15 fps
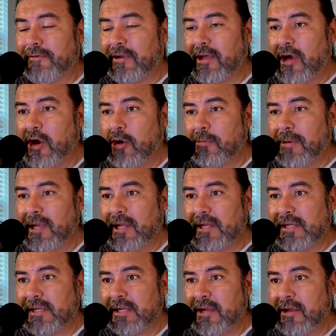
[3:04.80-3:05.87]
the
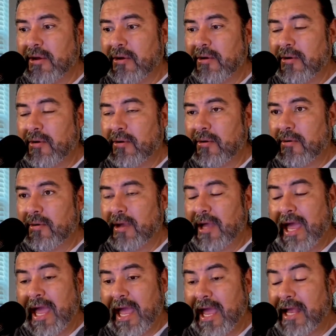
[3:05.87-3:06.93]
homies,
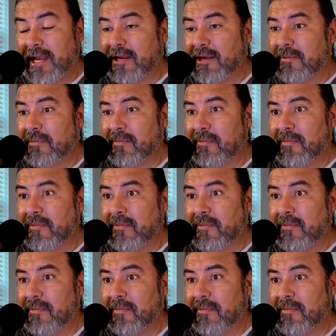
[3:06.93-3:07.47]
and